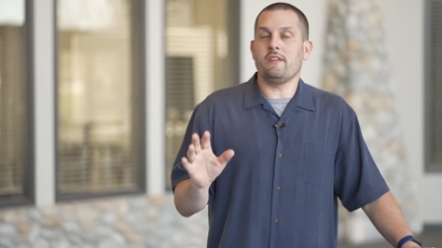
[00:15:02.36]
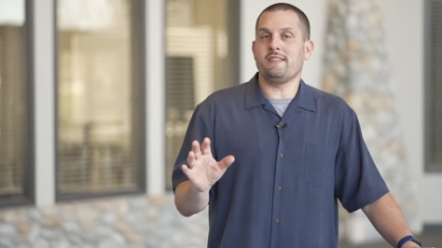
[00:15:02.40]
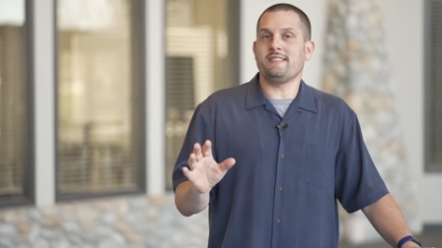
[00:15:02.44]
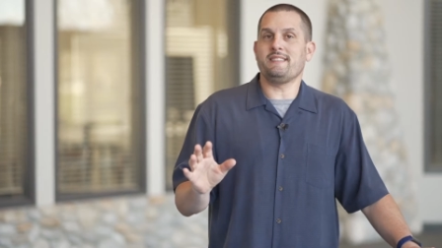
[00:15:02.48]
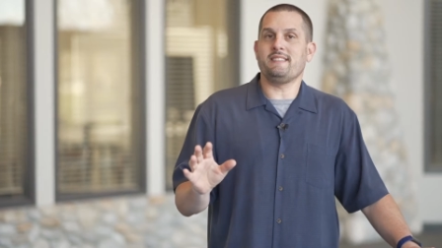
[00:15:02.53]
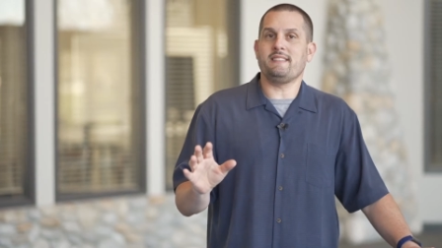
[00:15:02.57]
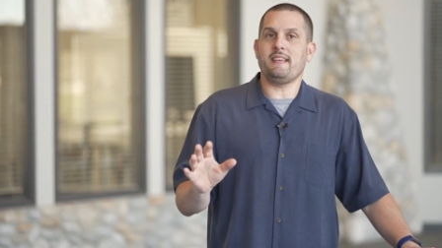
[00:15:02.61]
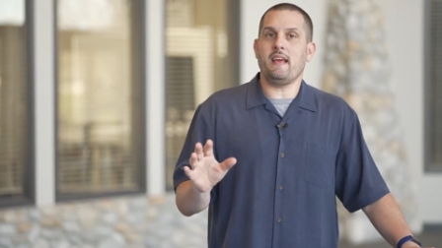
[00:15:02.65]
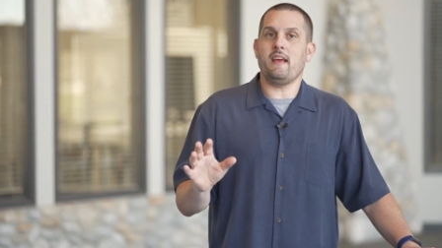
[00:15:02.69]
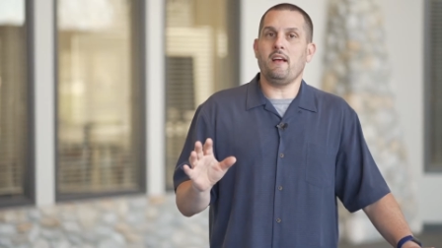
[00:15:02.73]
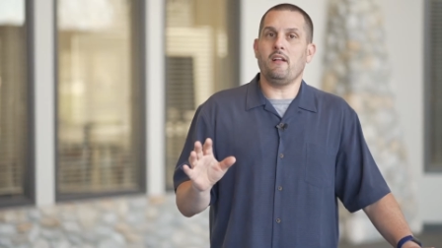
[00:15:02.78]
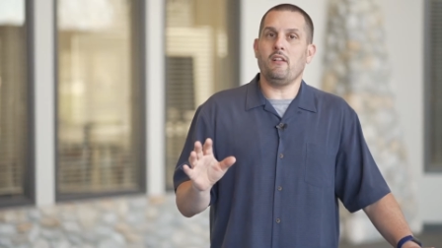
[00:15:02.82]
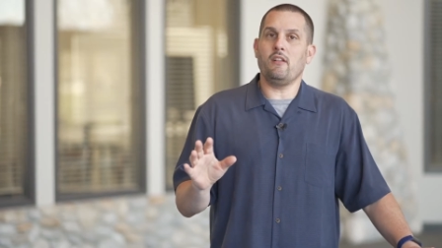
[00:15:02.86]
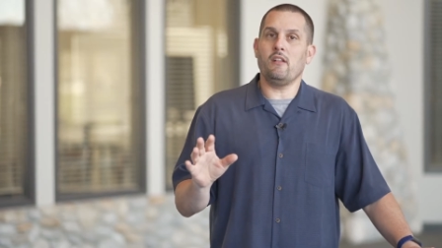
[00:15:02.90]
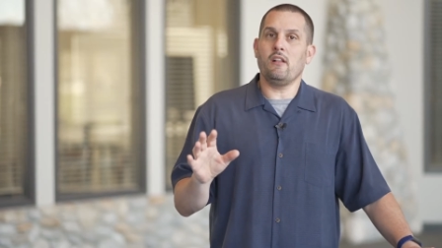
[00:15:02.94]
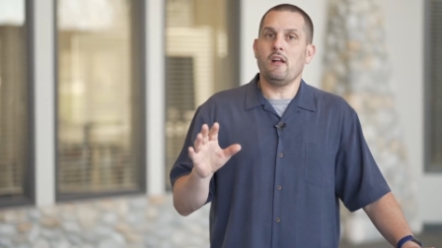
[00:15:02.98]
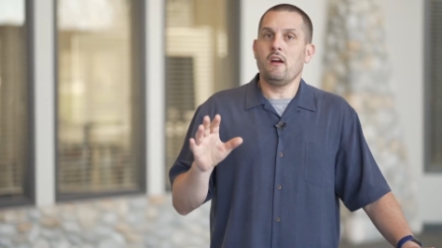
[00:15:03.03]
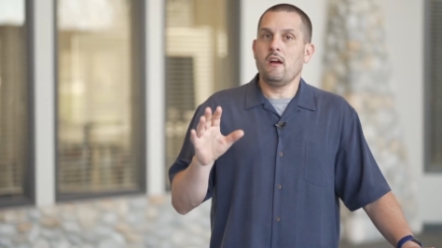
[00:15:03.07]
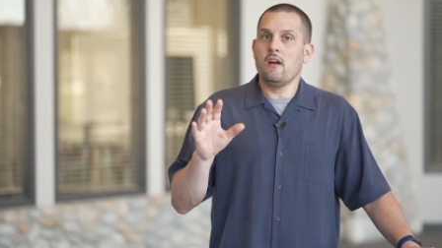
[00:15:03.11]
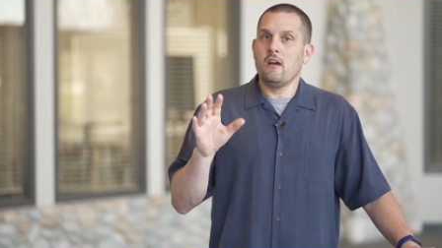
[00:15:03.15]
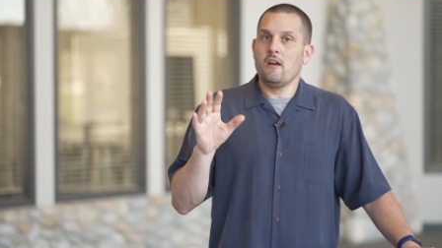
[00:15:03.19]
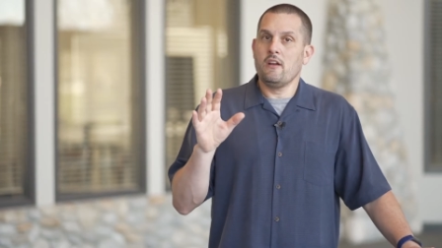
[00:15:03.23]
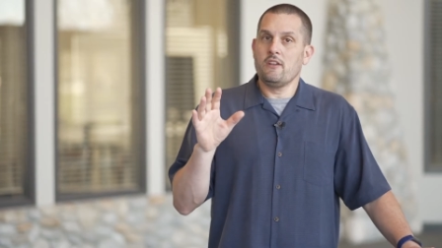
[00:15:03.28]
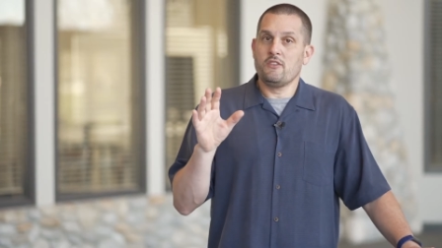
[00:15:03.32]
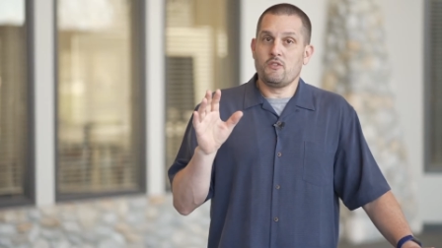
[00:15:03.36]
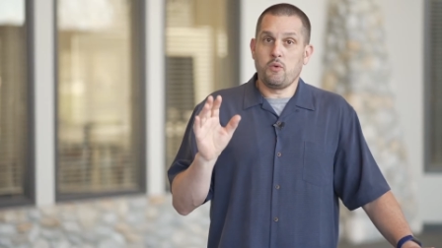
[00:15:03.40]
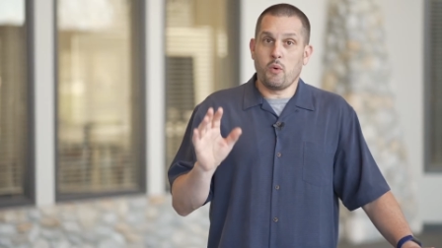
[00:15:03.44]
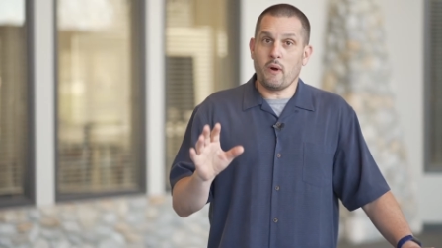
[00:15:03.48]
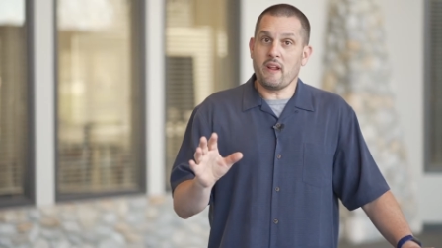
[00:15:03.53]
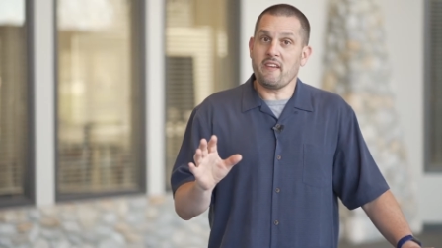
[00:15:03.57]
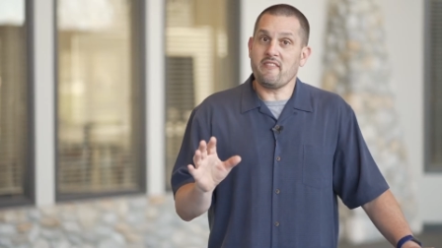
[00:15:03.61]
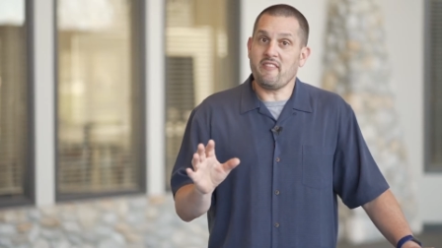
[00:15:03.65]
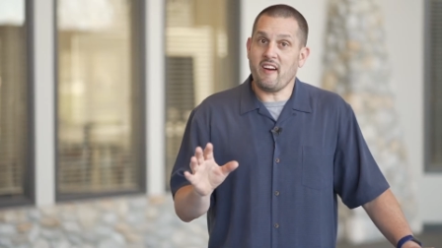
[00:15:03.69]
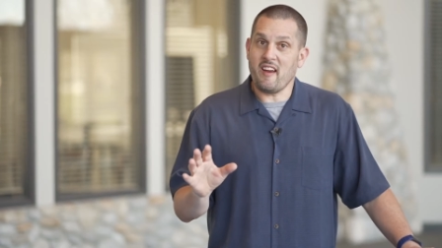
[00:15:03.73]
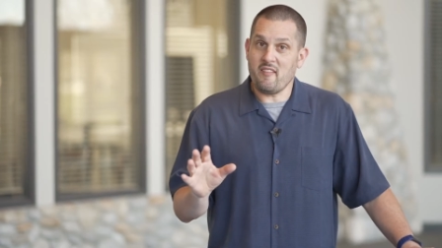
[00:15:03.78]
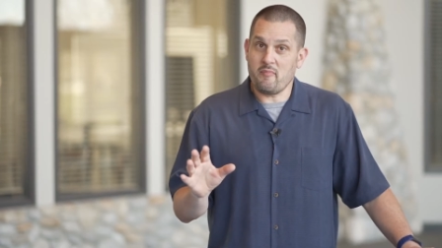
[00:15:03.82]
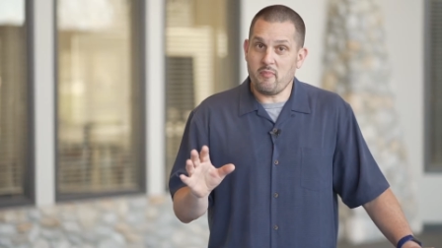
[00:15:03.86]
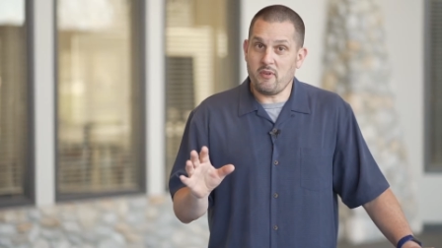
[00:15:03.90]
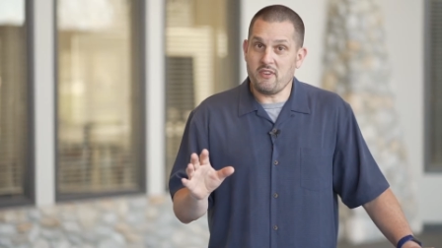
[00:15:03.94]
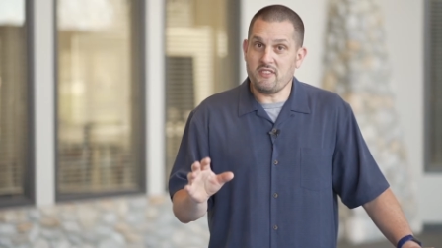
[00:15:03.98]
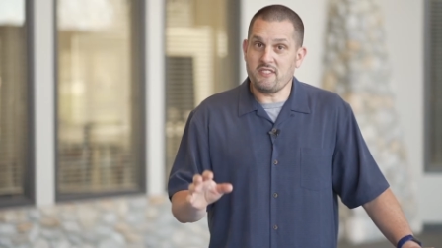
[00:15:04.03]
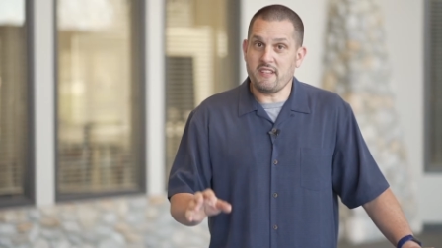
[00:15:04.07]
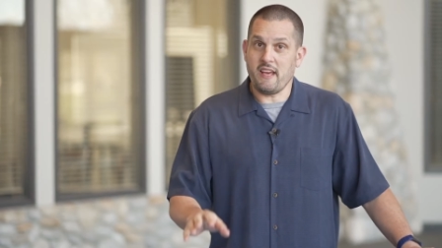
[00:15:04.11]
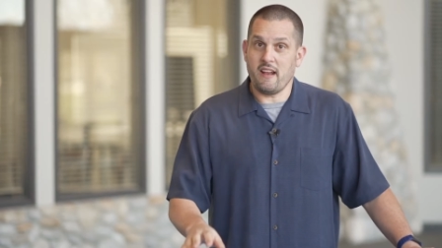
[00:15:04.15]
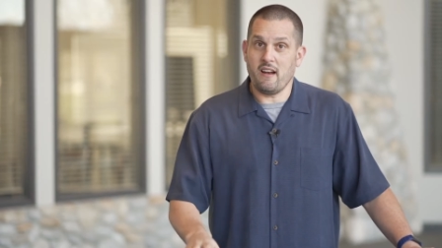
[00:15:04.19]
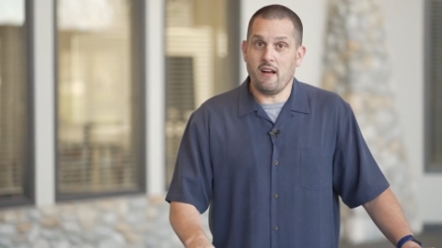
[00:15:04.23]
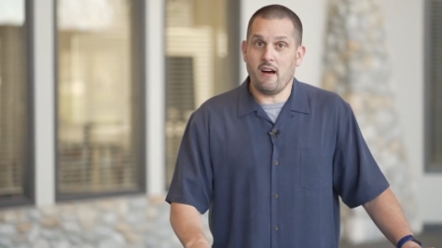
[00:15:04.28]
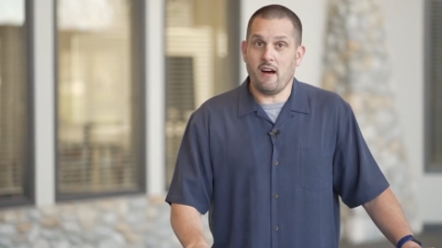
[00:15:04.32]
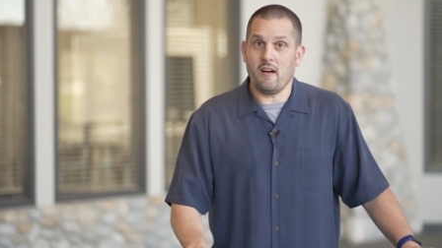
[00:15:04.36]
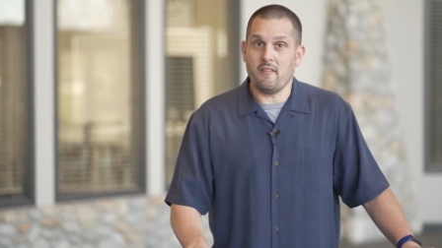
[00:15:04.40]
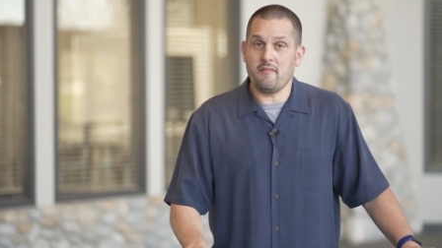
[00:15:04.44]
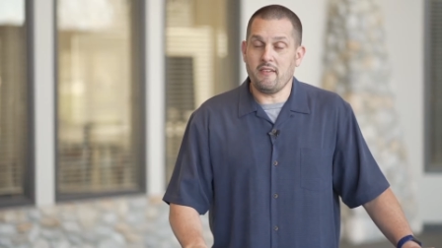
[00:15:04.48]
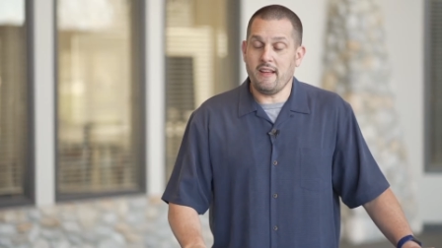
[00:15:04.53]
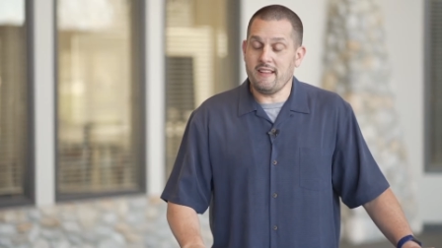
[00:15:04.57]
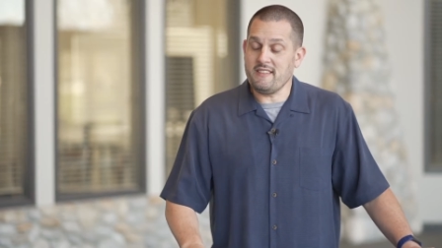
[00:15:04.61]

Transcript: sale 25% off.